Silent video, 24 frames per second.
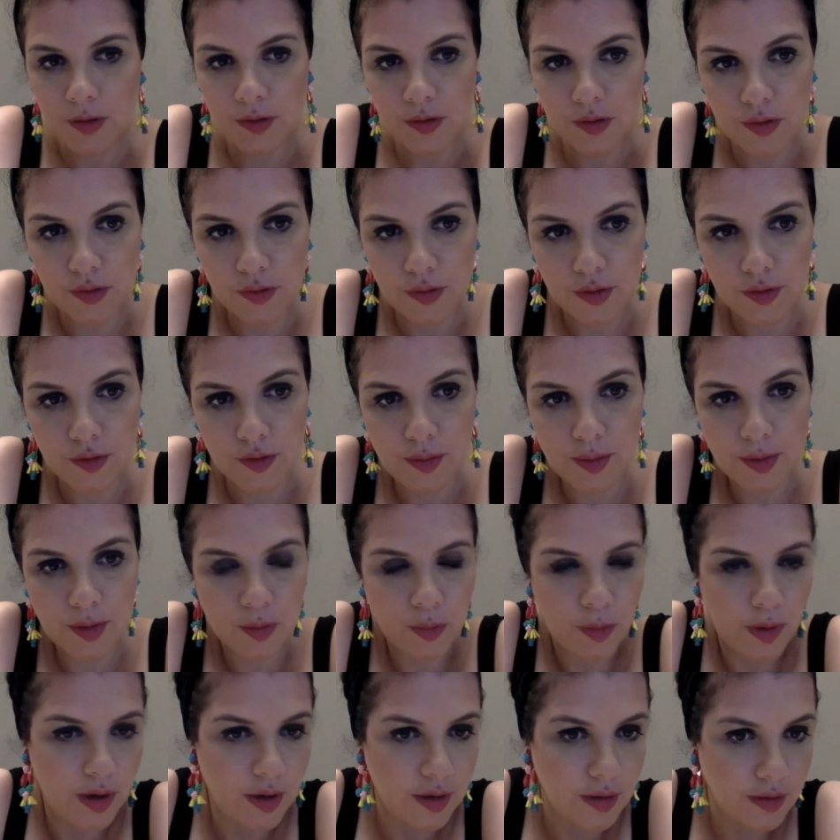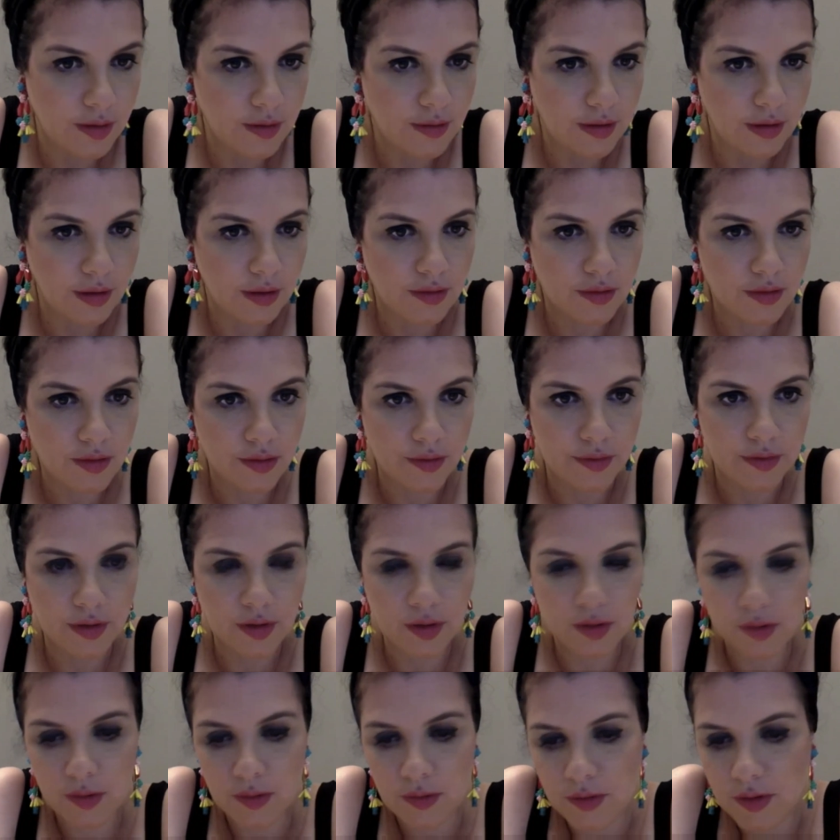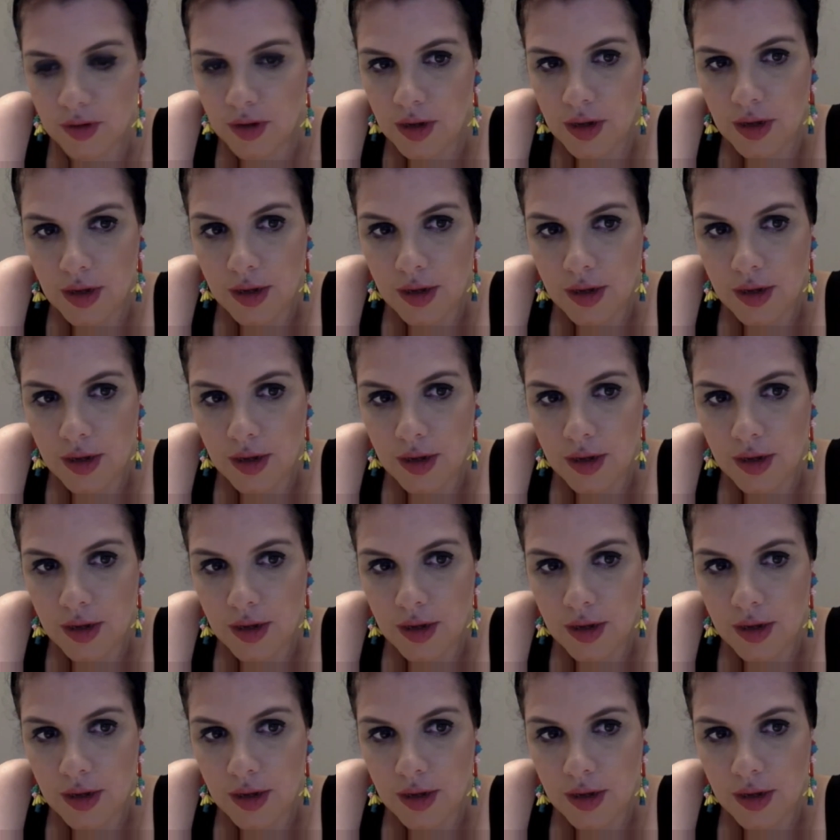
conservative women wearing these like conservative clothes,